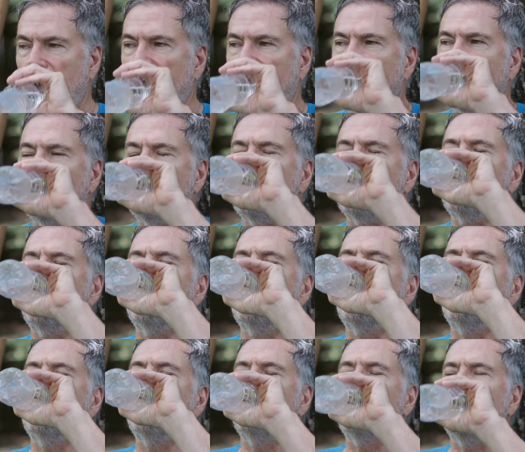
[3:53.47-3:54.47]
the pair
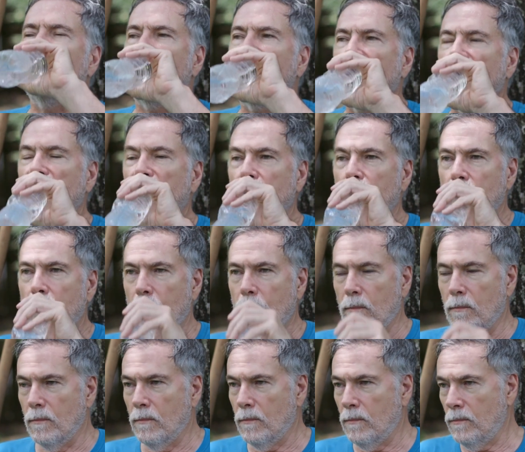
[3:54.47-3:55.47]
create shouldn't be
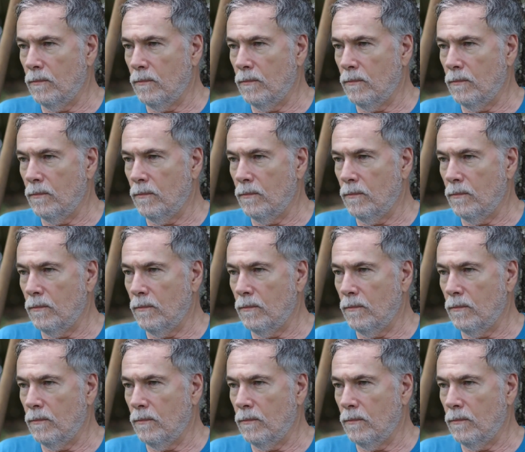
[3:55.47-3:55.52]
ignored.